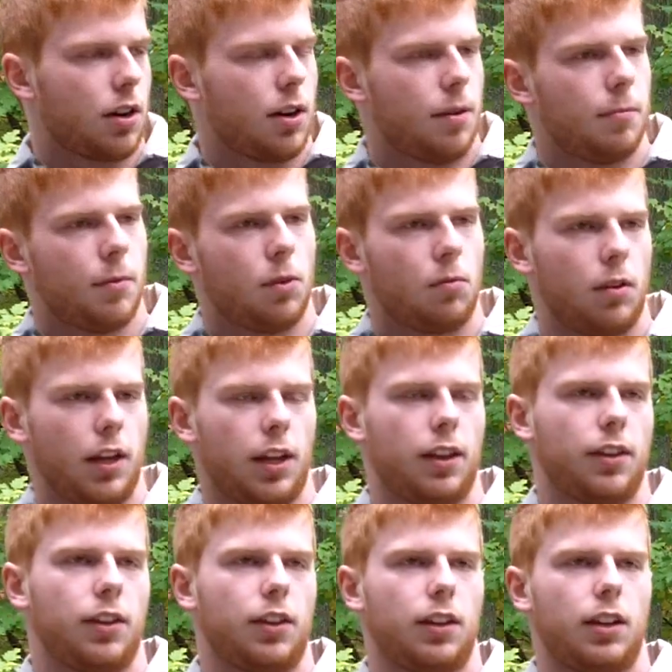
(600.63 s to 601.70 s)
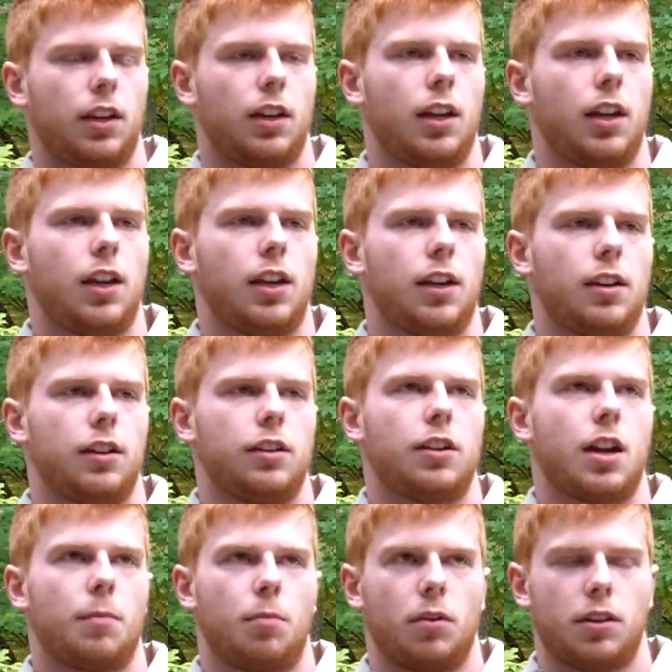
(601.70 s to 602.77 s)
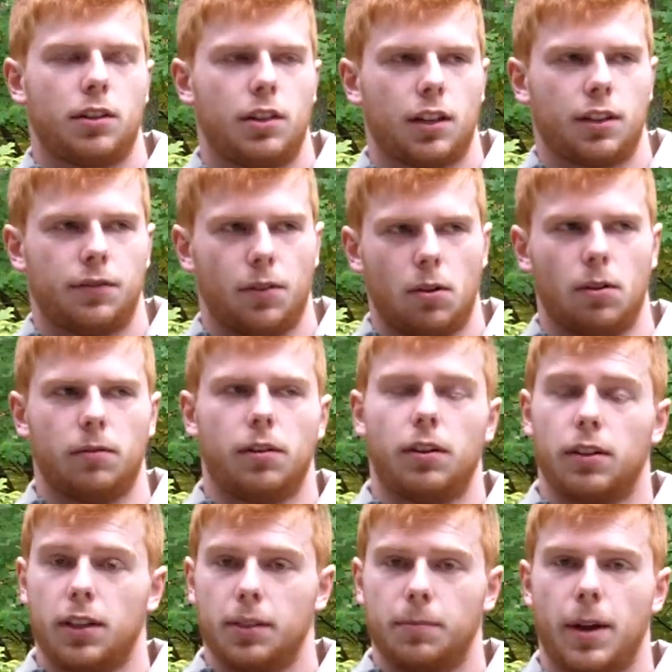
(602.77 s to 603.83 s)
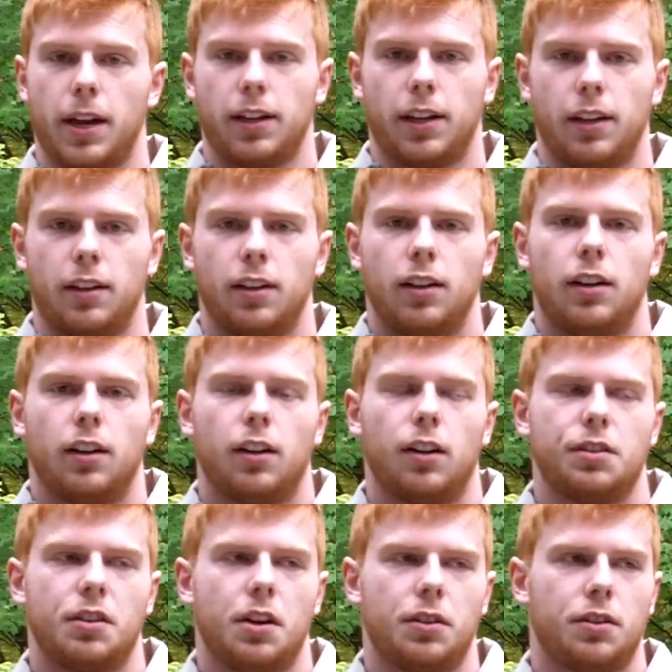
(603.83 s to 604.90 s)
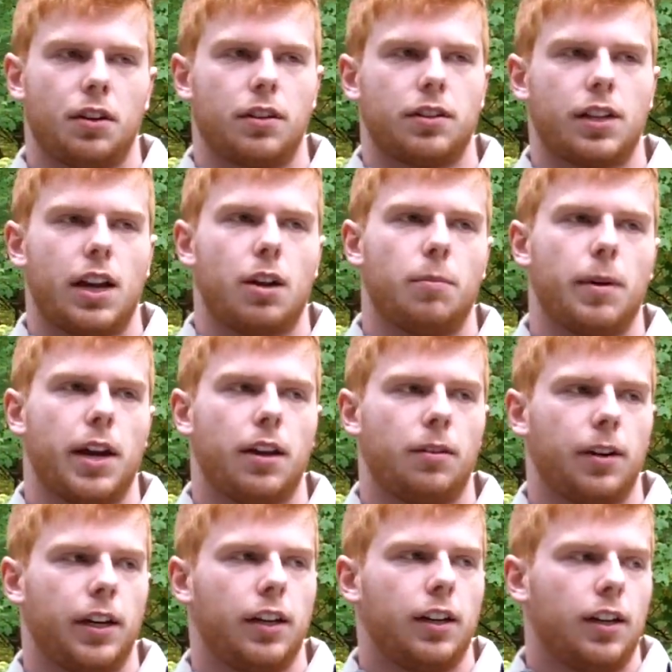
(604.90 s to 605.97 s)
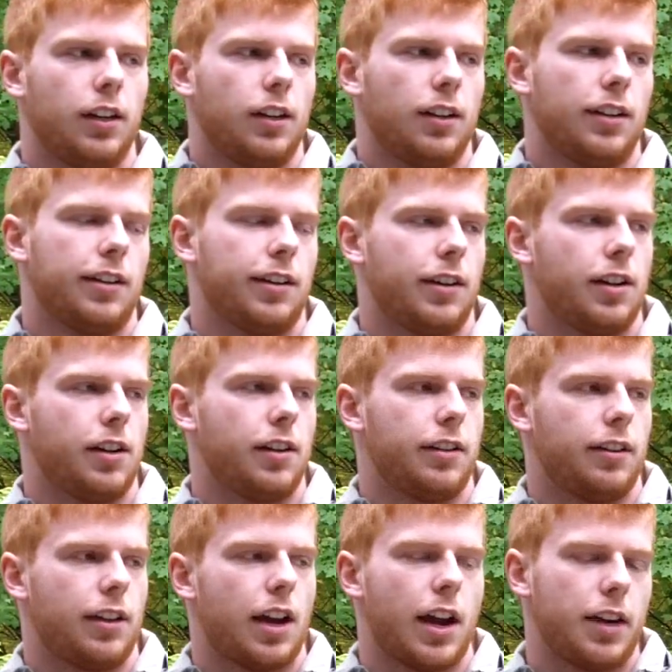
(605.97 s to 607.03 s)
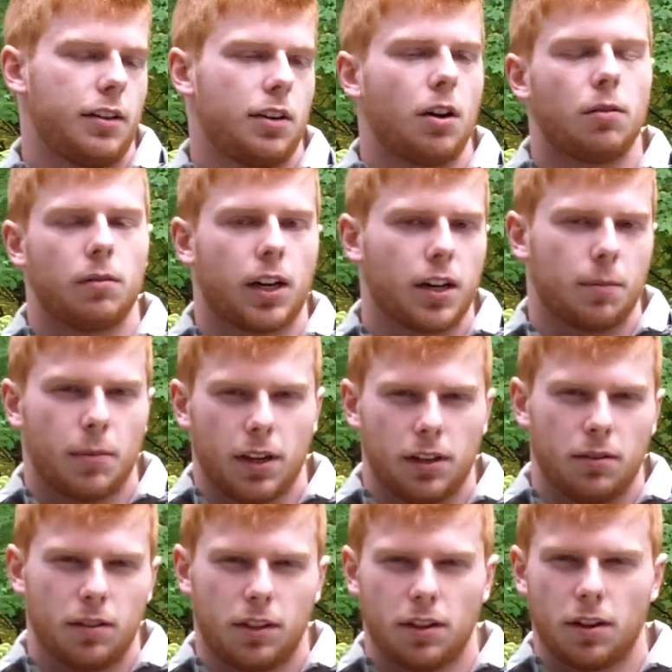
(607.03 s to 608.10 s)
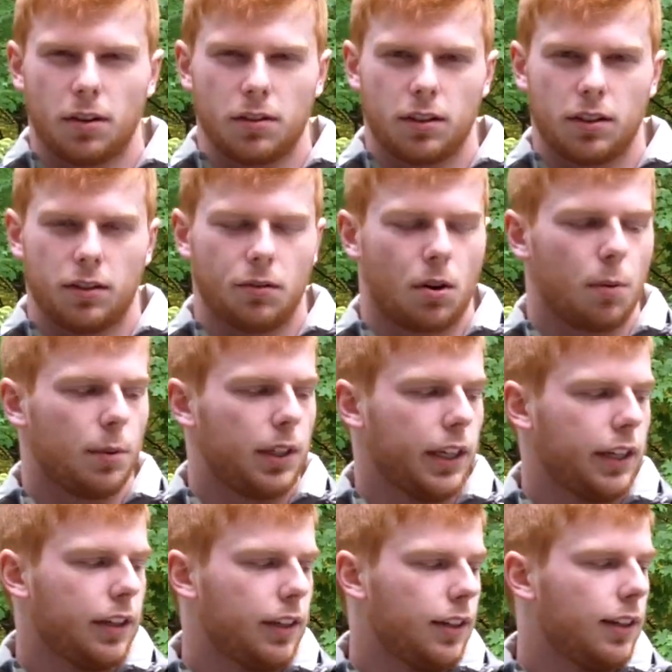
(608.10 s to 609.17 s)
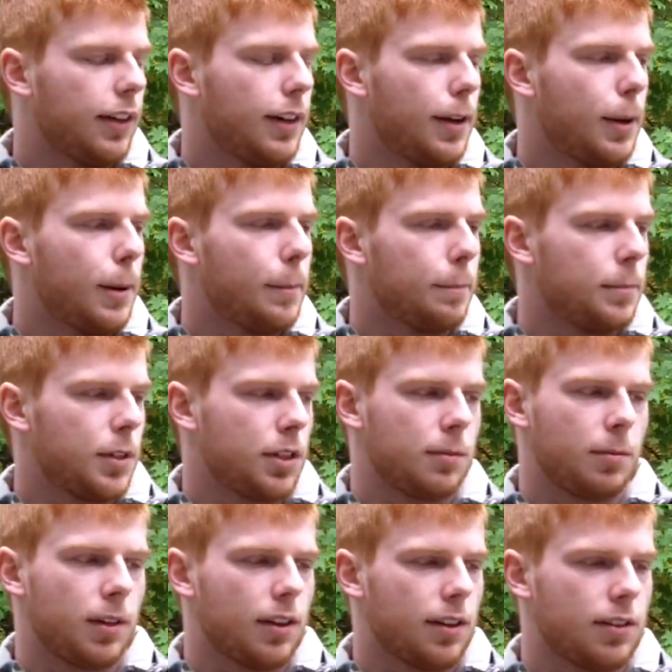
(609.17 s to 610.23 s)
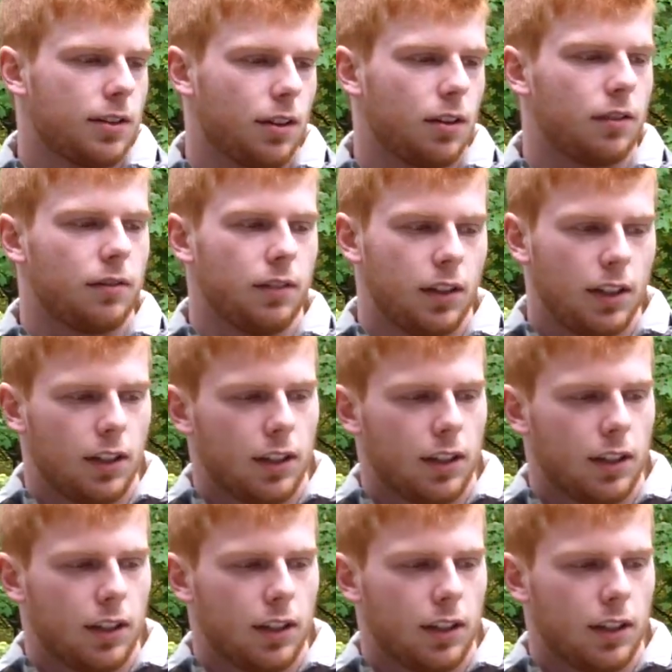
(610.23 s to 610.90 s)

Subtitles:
come with a 9.6 volt, or at least mine did, nunchuck style battery. I don't recommend using those normally, just because they're